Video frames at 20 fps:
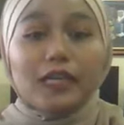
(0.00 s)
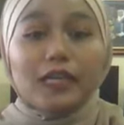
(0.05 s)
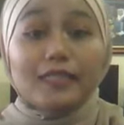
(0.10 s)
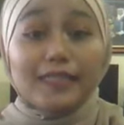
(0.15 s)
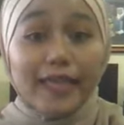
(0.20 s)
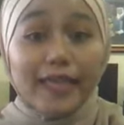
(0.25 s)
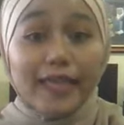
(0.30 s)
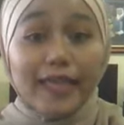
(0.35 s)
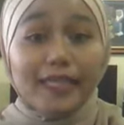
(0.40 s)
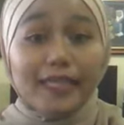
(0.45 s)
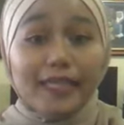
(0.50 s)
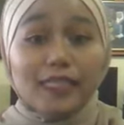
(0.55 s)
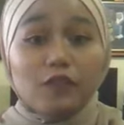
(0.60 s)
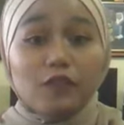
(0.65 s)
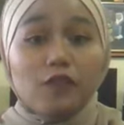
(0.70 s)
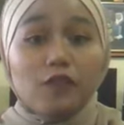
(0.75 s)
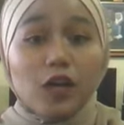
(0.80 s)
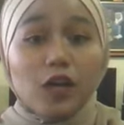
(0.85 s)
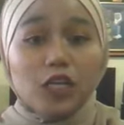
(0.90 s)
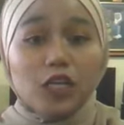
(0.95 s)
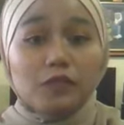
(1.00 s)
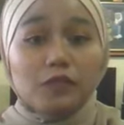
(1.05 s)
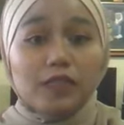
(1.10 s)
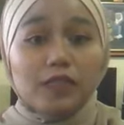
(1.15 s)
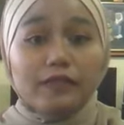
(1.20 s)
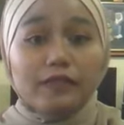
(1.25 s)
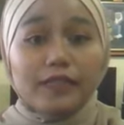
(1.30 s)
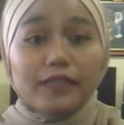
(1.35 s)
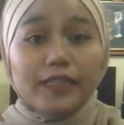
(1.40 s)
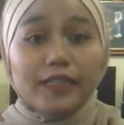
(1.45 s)
slang is a
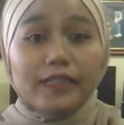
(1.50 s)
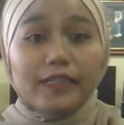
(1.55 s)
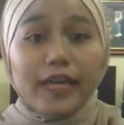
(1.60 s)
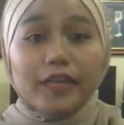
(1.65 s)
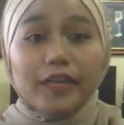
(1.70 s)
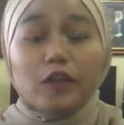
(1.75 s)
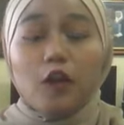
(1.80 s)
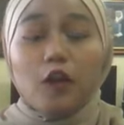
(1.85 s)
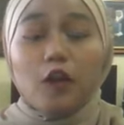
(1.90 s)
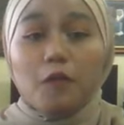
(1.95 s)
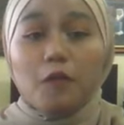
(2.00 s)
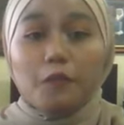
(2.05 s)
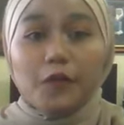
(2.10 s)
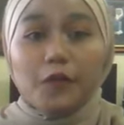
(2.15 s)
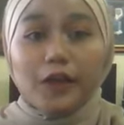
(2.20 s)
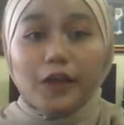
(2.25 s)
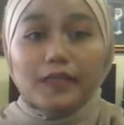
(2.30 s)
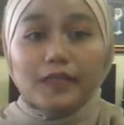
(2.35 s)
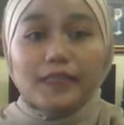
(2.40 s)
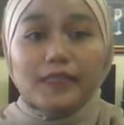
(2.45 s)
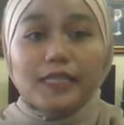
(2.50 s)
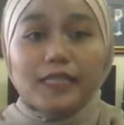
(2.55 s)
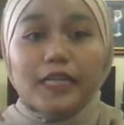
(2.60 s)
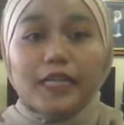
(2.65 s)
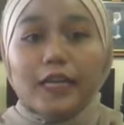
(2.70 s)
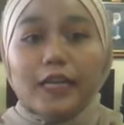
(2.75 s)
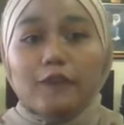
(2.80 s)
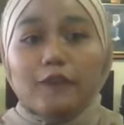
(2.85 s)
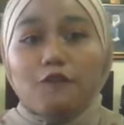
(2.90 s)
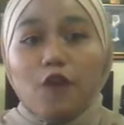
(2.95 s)
vocabulary that comprising
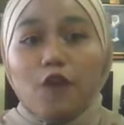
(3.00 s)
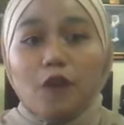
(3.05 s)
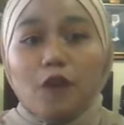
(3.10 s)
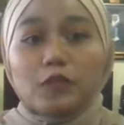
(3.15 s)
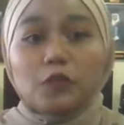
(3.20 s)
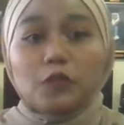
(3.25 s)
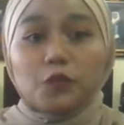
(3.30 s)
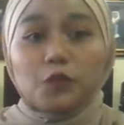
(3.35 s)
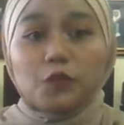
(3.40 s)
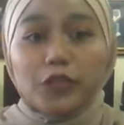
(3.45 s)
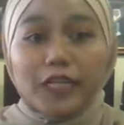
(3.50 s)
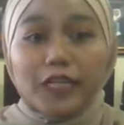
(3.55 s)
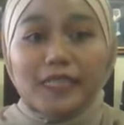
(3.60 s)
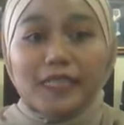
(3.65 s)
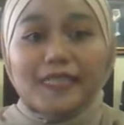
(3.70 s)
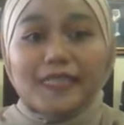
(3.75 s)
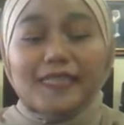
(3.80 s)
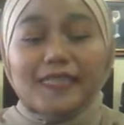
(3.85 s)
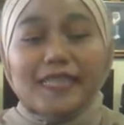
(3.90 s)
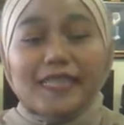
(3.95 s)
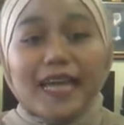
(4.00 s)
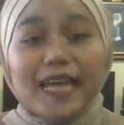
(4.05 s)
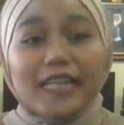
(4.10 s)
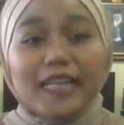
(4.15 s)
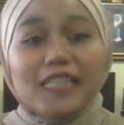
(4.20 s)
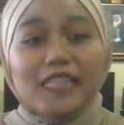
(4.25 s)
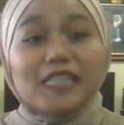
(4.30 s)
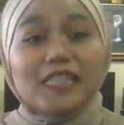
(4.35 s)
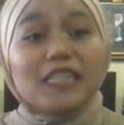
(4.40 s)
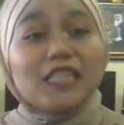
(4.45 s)
informal words
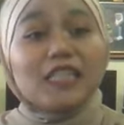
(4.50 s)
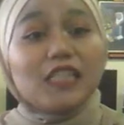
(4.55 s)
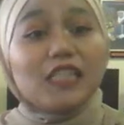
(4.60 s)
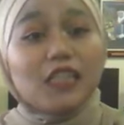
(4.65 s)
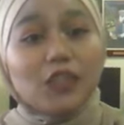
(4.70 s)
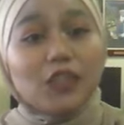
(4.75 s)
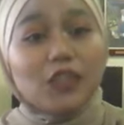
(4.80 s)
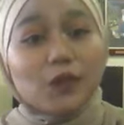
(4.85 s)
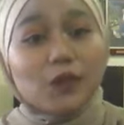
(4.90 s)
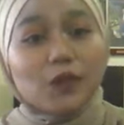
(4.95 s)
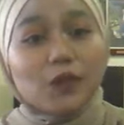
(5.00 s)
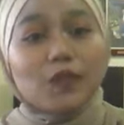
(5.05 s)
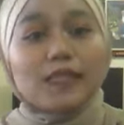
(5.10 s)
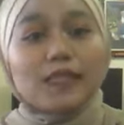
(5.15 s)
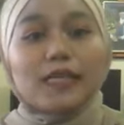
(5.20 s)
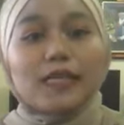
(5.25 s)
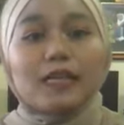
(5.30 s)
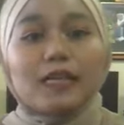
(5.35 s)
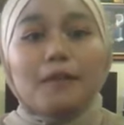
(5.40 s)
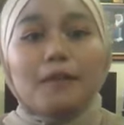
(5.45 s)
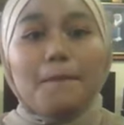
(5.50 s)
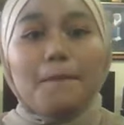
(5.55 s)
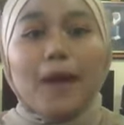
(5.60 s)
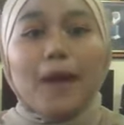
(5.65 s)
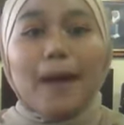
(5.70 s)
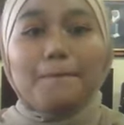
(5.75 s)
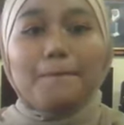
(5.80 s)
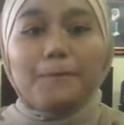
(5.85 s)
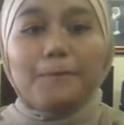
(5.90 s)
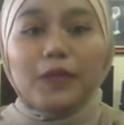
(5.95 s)
that is used
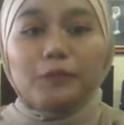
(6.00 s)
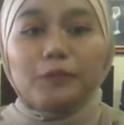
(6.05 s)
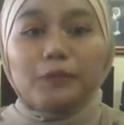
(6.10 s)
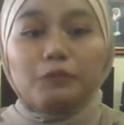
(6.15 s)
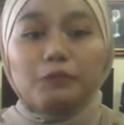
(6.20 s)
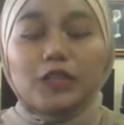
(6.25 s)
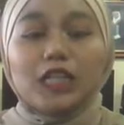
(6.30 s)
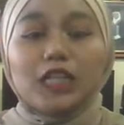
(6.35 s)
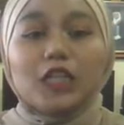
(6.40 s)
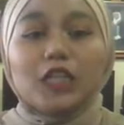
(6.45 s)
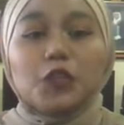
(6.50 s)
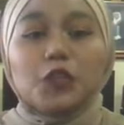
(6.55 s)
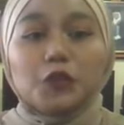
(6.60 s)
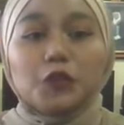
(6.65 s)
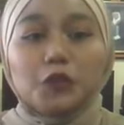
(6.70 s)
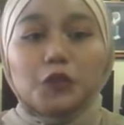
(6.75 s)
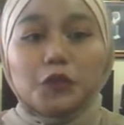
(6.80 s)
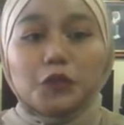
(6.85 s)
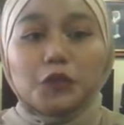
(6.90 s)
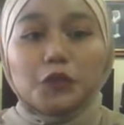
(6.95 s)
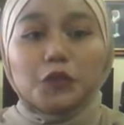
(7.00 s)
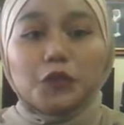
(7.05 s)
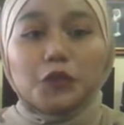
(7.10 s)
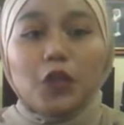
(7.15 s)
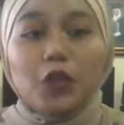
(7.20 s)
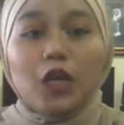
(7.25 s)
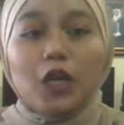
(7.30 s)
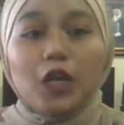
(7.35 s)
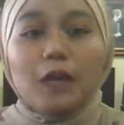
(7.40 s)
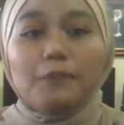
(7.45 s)
among people who
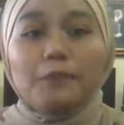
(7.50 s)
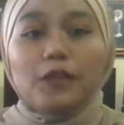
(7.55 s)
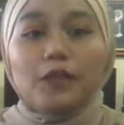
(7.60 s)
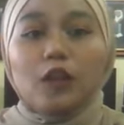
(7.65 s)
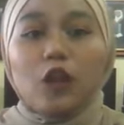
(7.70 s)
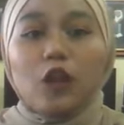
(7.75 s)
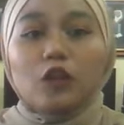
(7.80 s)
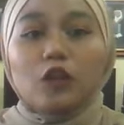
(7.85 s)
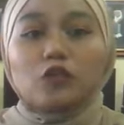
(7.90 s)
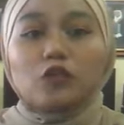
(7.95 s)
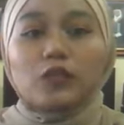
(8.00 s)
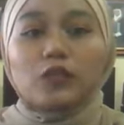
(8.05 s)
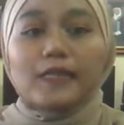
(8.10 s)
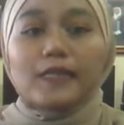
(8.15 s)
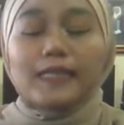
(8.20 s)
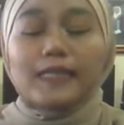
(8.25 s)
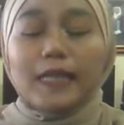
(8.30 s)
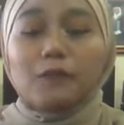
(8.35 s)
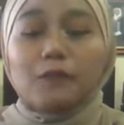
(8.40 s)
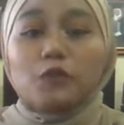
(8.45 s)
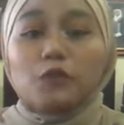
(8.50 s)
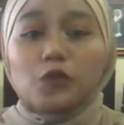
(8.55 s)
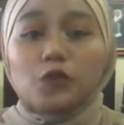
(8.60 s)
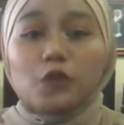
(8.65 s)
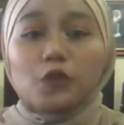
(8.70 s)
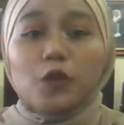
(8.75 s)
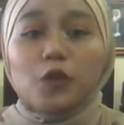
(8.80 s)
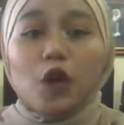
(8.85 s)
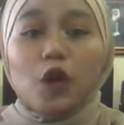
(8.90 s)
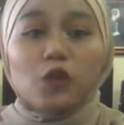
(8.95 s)
belong to the same
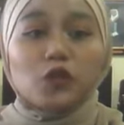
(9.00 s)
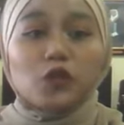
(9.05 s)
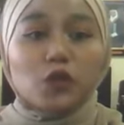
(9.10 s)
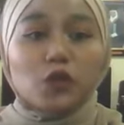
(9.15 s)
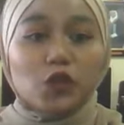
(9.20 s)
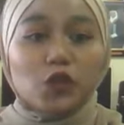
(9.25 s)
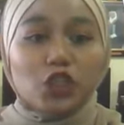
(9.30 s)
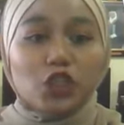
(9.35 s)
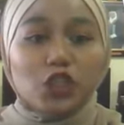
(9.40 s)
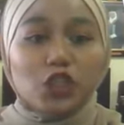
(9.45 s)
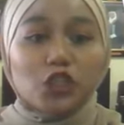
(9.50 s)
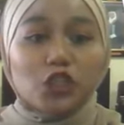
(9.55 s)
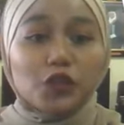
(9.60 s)
group or social